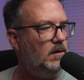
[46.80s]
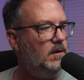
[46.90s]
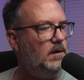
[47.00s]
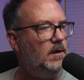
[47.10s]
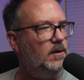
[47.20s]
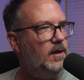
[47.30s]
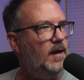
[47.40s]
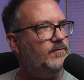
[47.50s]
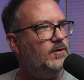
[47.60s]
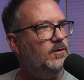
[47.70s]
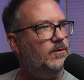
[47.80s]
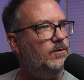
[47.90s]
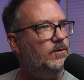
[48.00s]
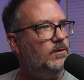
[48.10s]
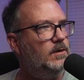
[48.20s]
you know, you have
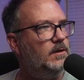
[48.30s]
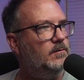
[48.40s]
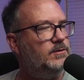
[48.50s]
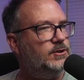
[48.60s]
to uh,